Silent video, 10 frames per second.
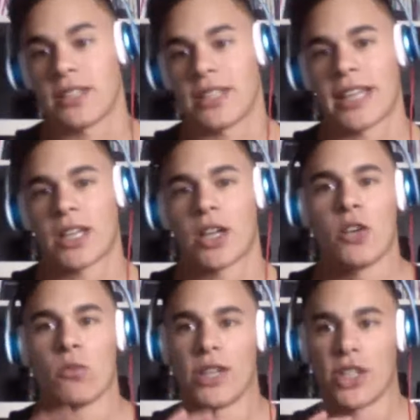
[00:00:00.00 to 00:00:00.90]
like
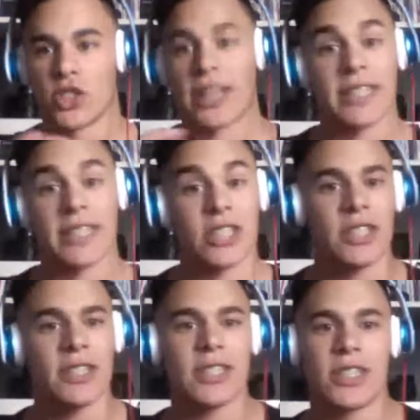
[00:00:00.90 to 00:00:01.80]
when it
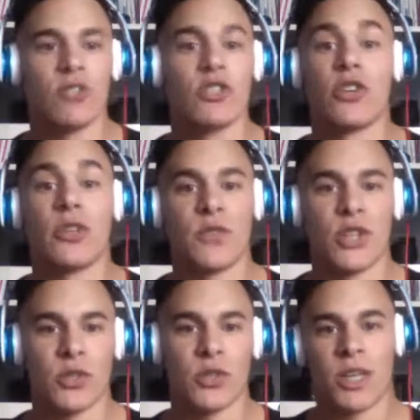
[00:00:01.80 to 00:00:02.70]
transitions you don't even
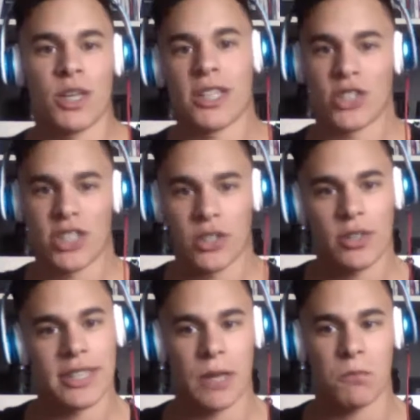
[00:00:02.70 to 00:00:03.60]
notice because they're still in
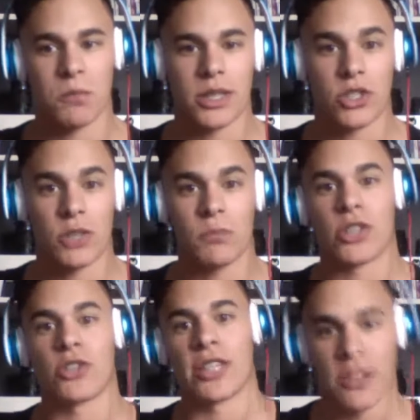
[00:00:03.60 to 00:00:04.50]
the same position but
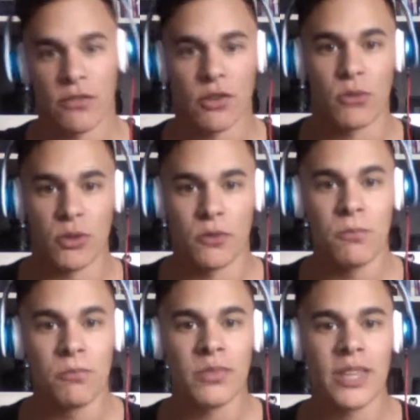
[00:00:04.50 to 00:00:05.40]
they're in a different room.
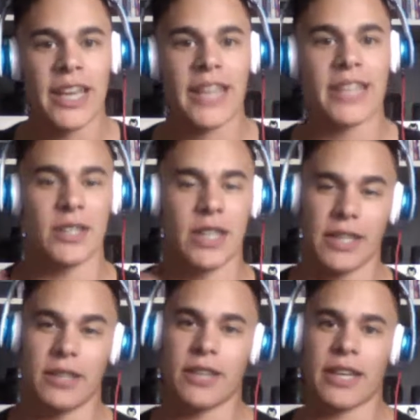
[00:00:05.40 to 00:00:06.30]
And he's
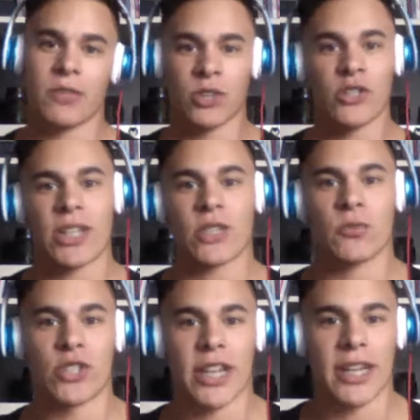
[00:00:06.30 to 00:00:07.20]
there, like what the director
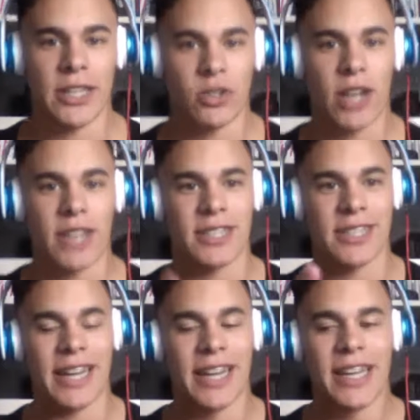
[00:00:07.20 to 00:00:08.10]
was trying to get across is
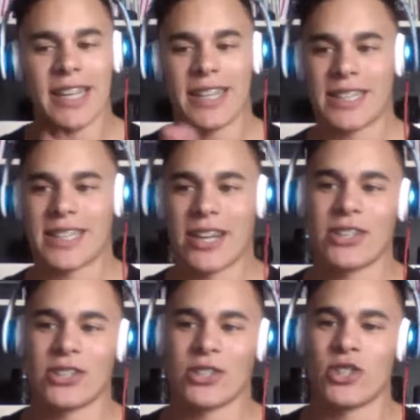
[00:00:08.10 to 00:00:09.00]
that this
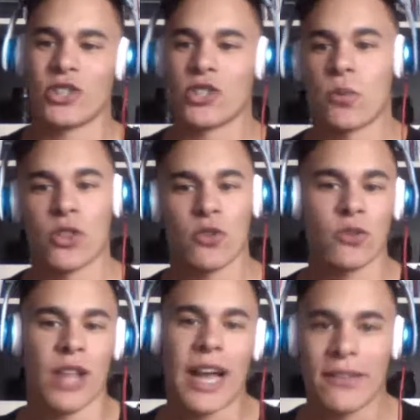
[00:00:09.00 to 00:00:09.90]
character is just going
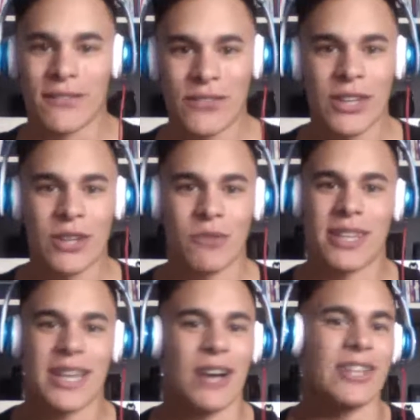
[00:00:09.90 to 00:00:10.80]
through life
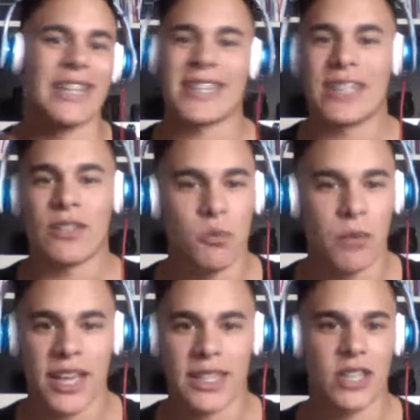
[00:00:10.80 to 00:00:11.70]
without like even
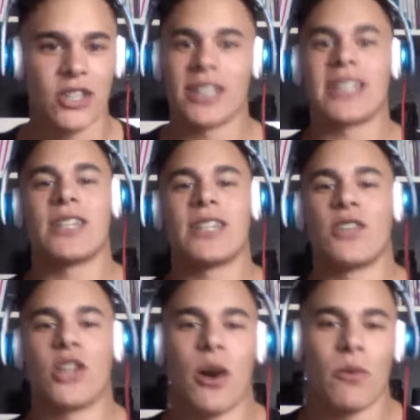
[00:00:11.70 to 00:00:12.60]
paying attention and doesn't
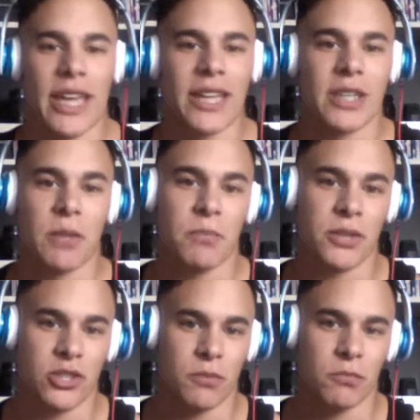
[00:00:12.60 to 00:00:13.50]
even know how he ends up in
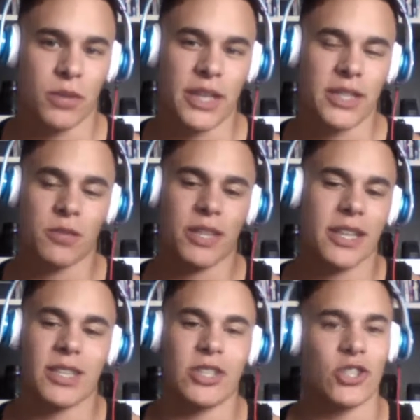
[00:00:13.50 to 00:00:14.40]
certain places
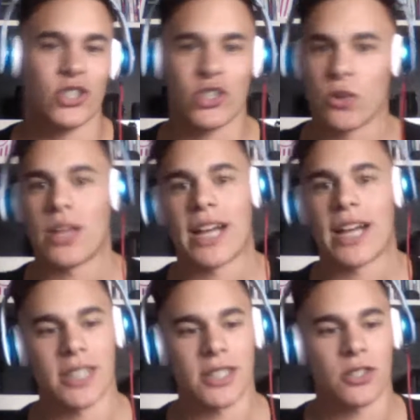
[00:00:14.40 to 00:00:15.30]
because he's just so
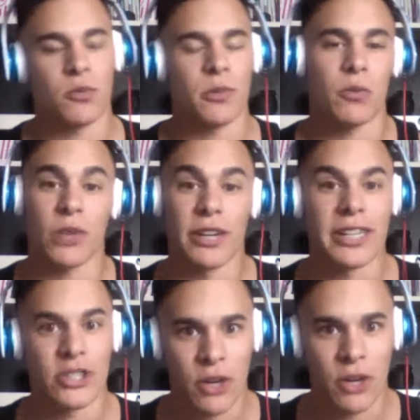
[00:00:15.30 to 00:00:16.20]
lackadaisical about where
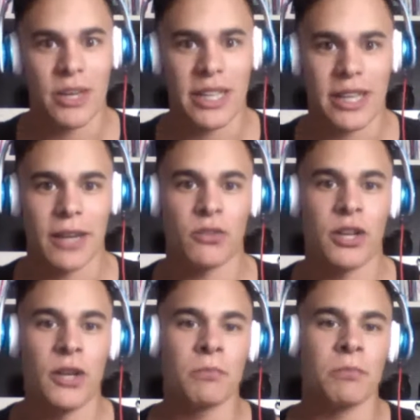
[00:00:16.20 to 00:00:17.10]
he's going in life.
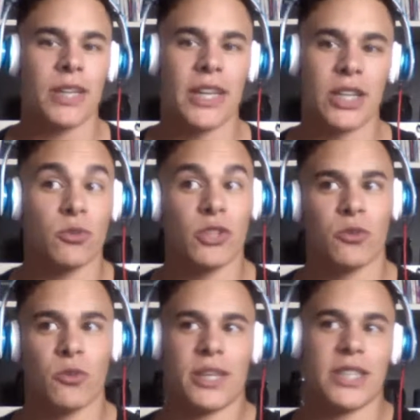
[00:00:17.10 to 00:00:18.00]
And it's really
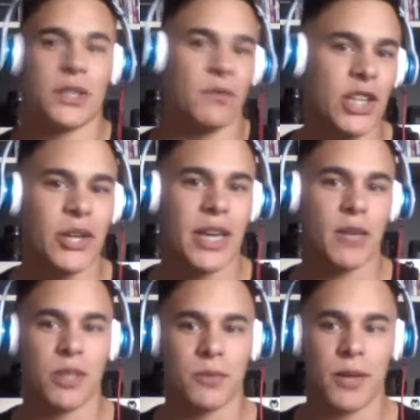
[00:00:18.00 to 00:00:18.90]
cool because in video
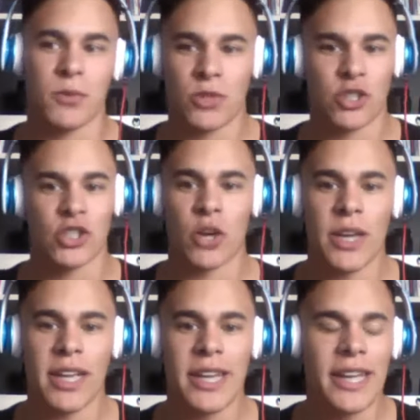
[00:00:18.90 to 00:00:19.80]
games, sometimes we're just
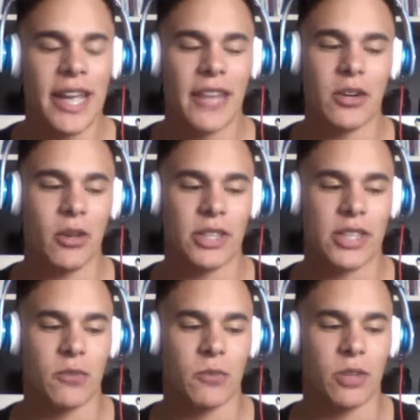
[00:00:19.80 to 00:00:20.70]
going and then all of a
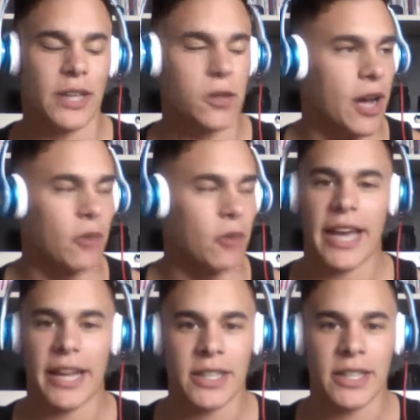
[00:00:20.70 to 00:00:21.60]
sudden we're like, how the
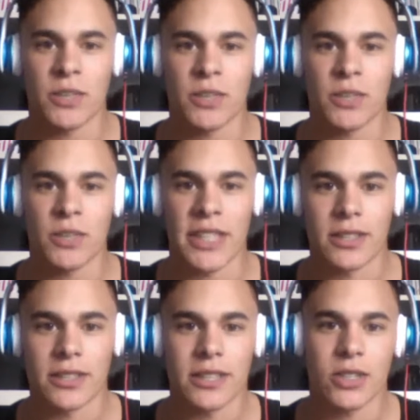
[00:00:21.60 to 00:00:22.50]
heck did we get
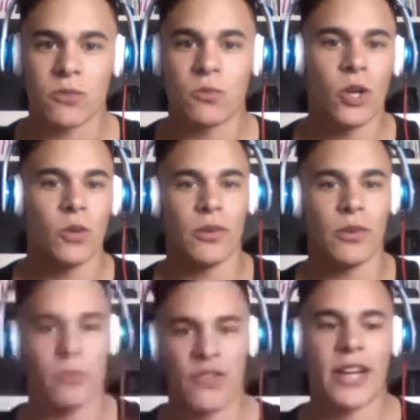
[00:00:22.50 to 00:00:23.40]
here? Because
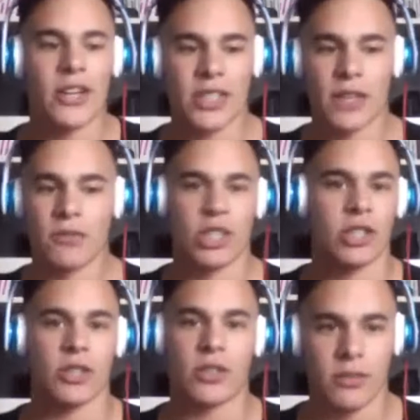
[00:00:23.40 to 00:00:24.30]
we find ourselves
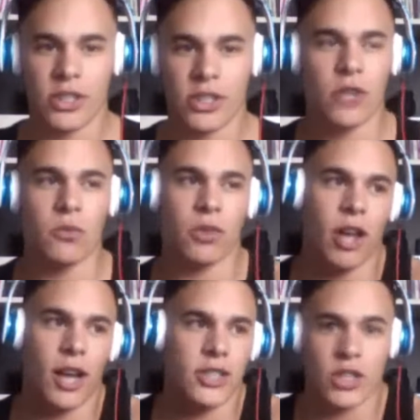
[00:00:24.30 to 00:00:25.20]
just,
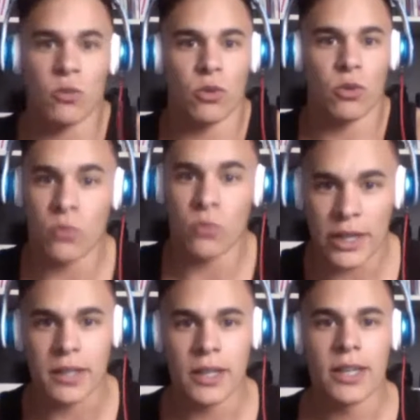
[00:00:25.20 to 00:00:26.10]
lost in the world we're
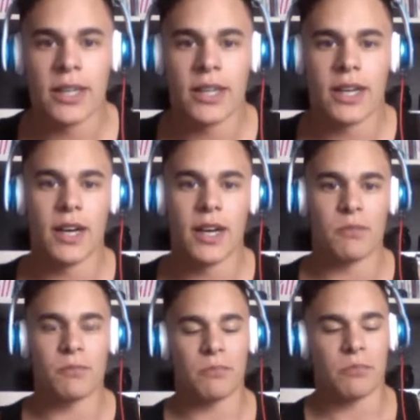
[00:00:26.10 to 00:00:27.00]

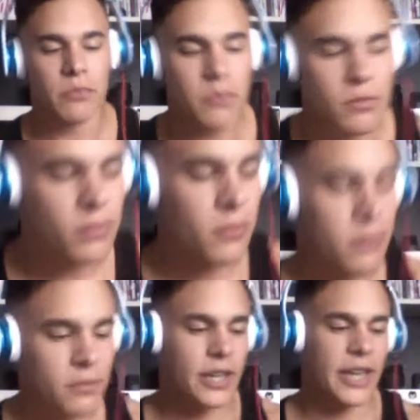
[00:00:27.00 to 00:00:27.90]
in.
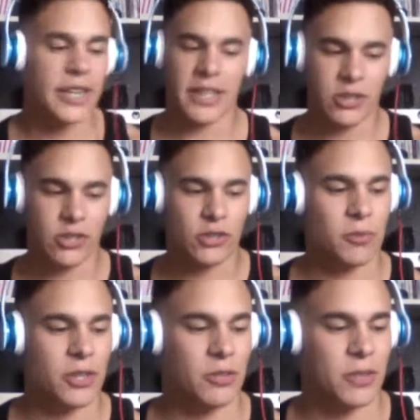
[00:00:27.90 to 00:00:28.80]
Anything else you
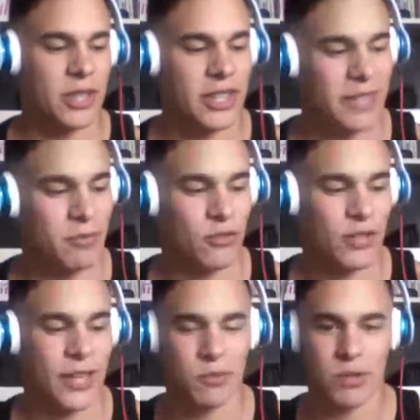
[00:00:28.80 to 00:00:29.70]
want to mention about that before
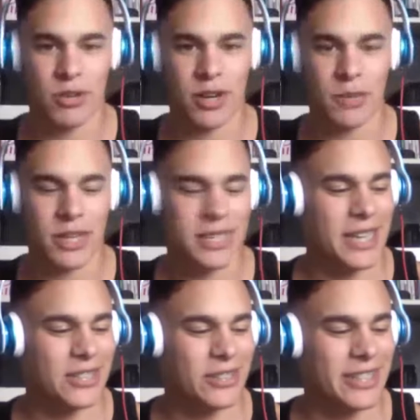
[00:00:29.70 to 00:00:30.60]
I keep going on about
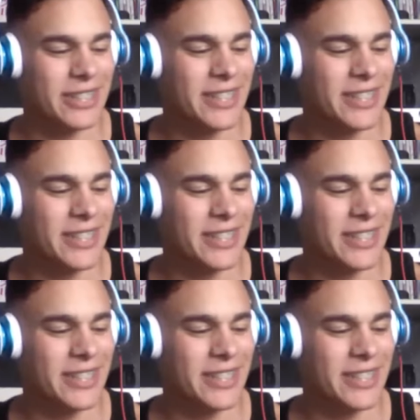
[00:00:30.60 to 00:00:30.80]
Assassin's Creed?